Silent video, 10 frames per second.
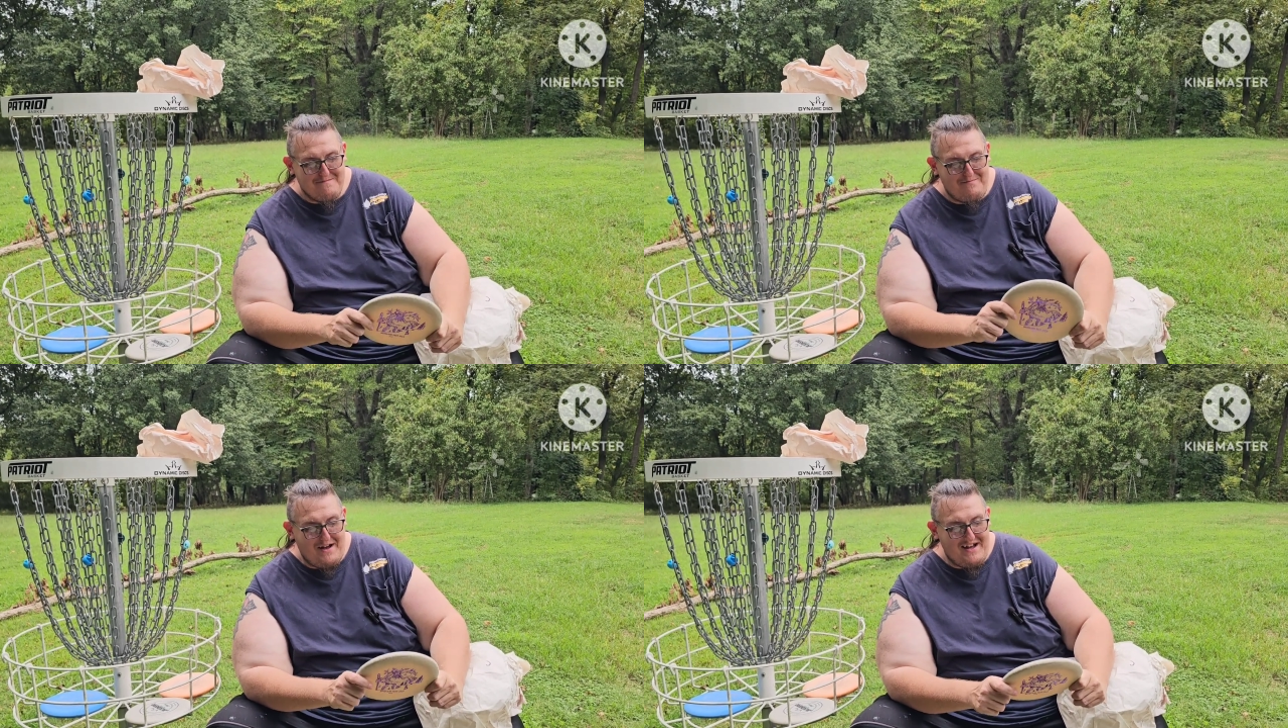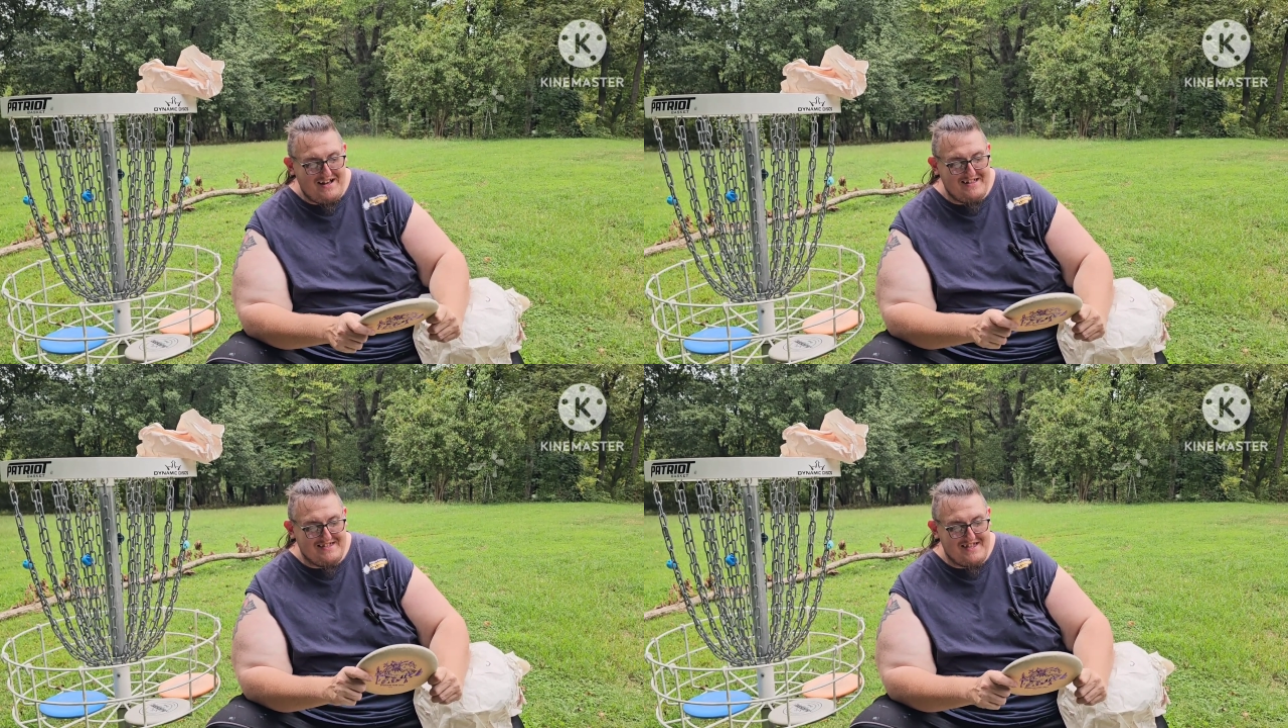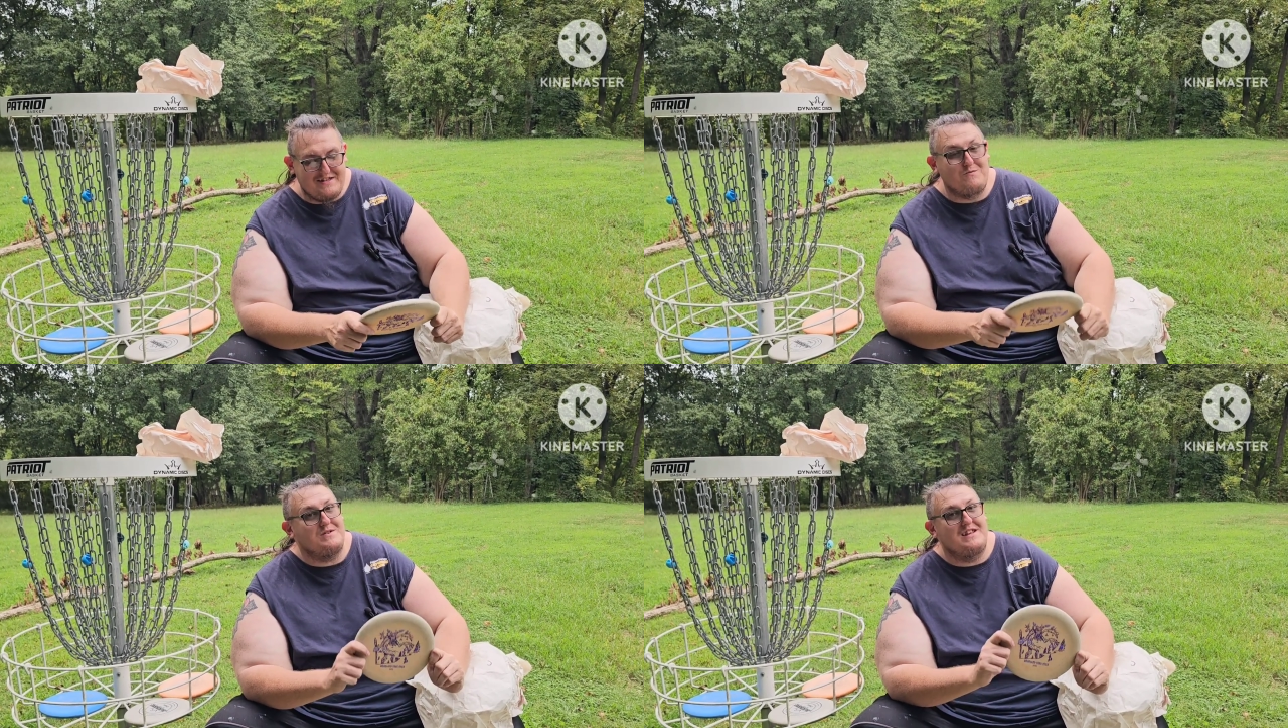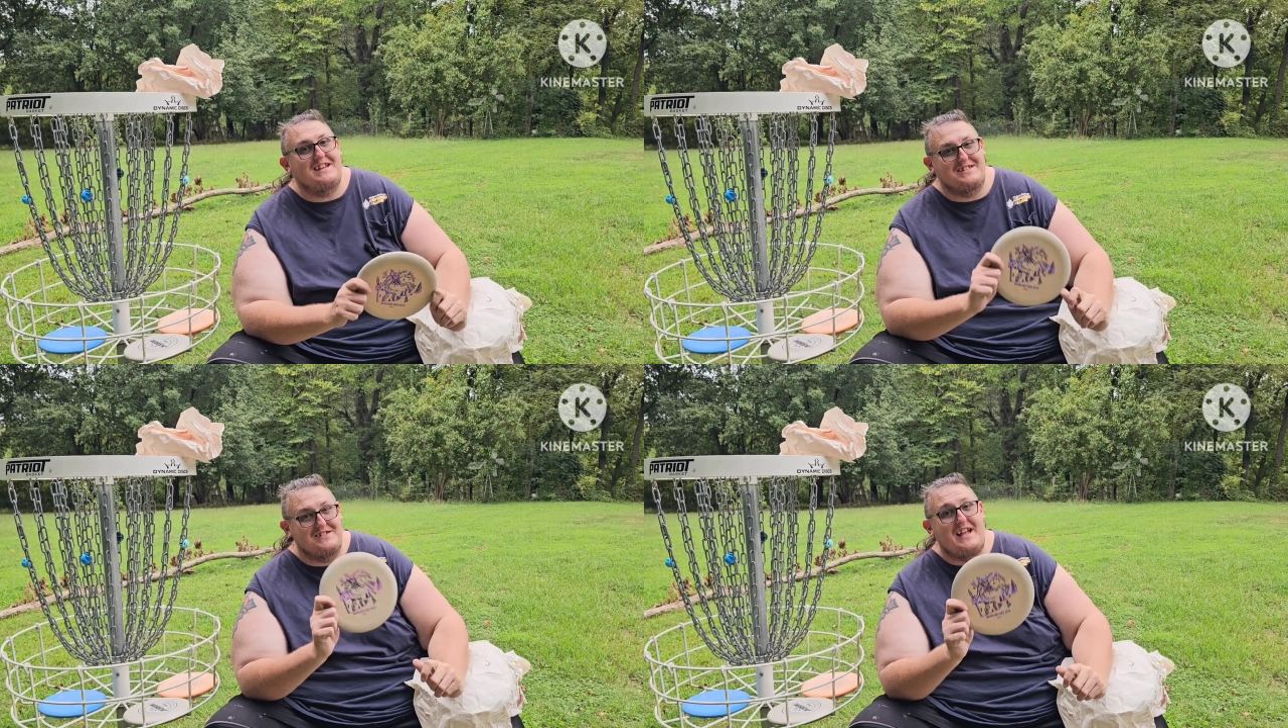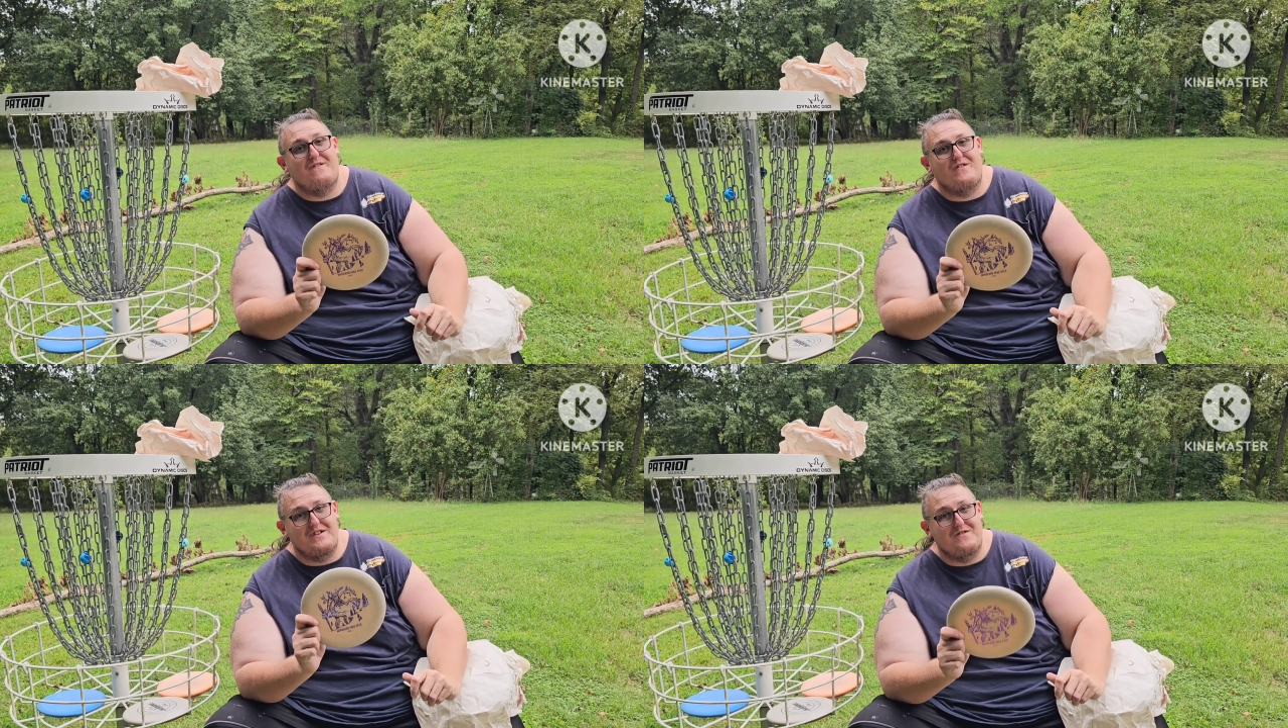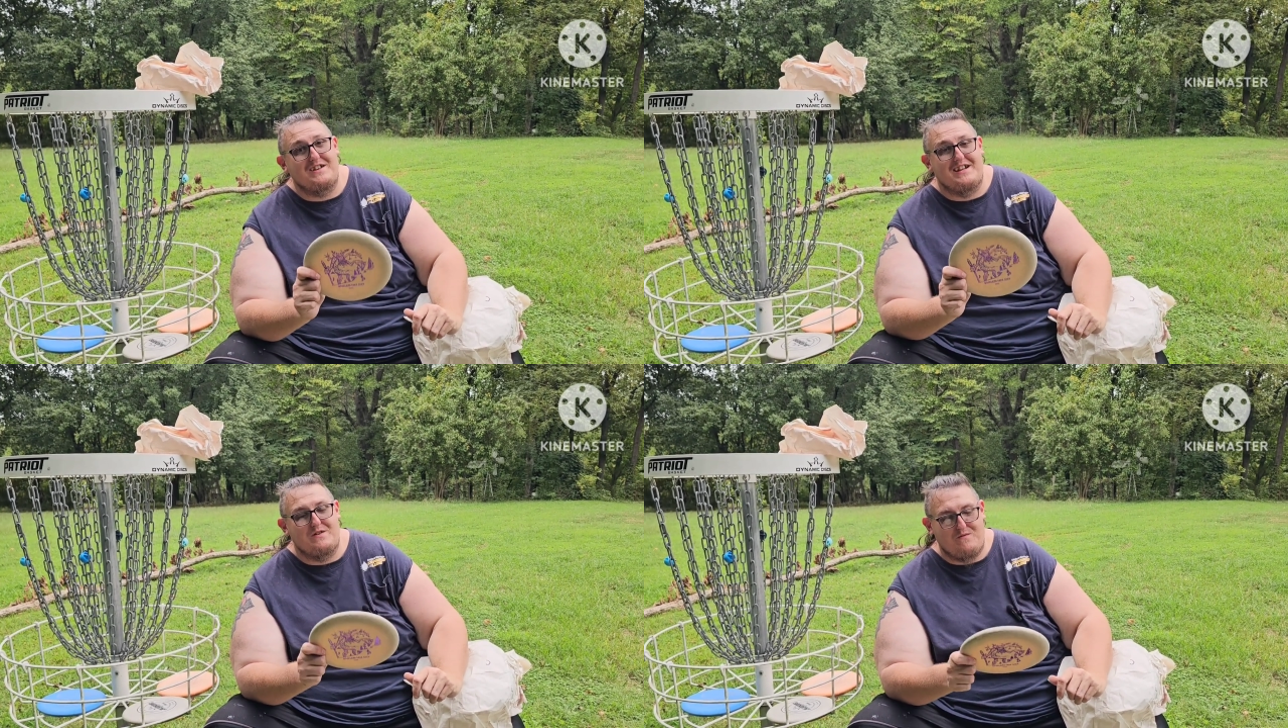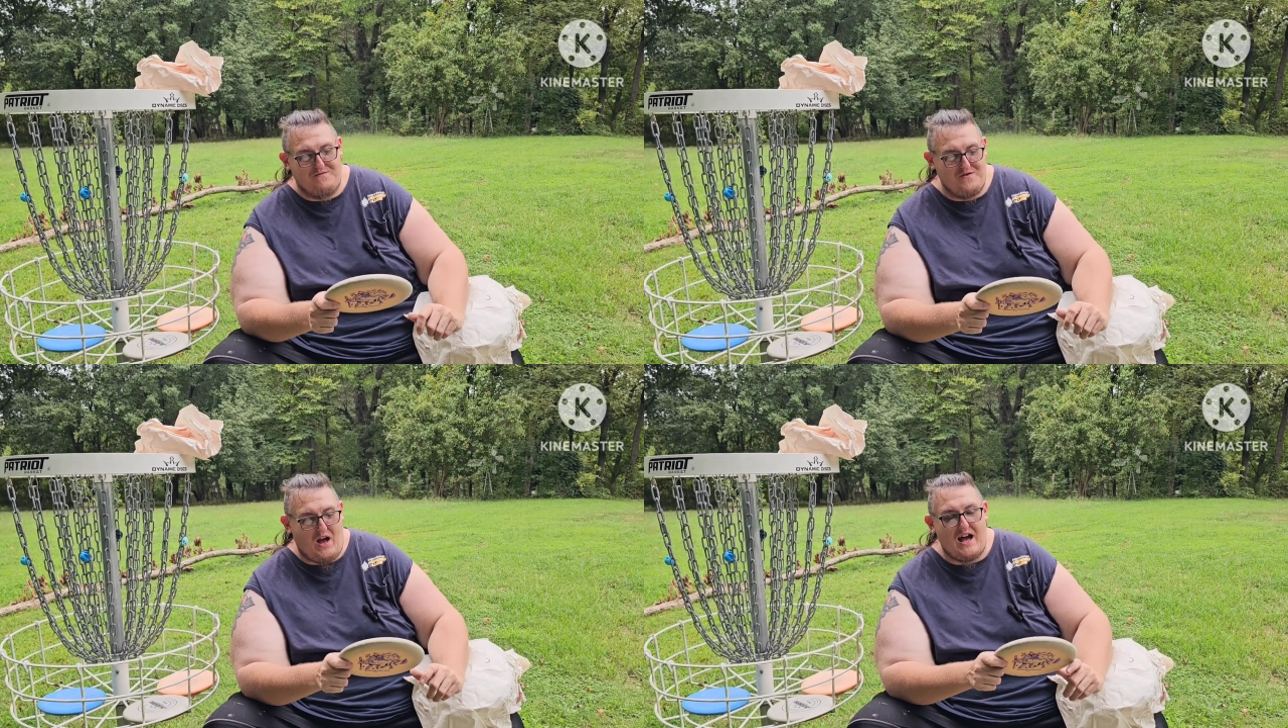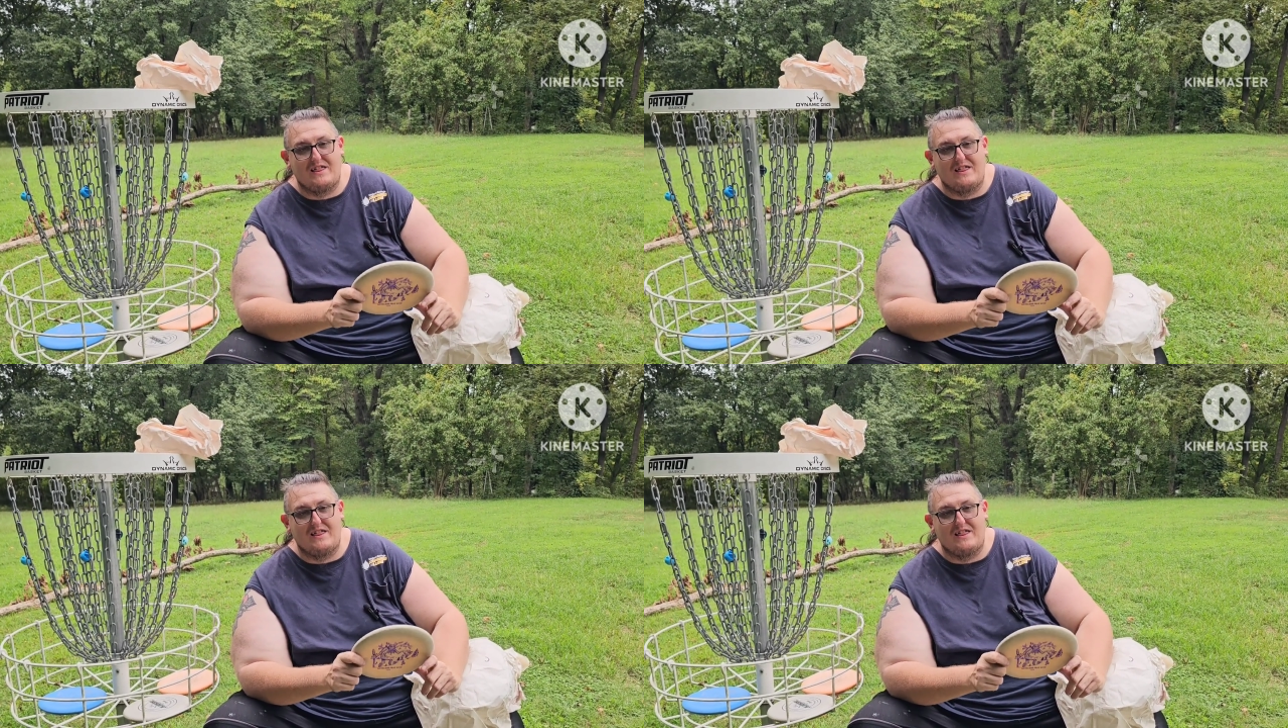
But this one is definitely going to get a review.